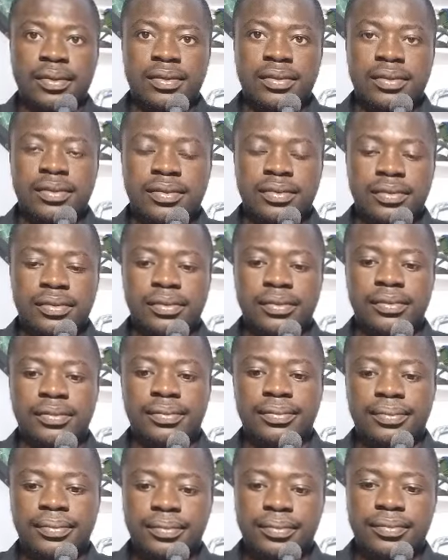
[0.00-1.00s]

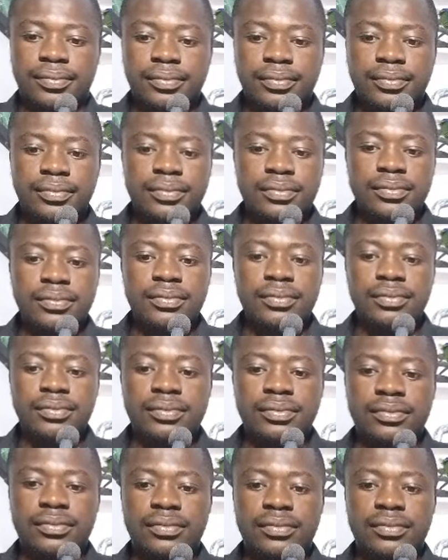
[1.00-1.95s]
Nobody speaks.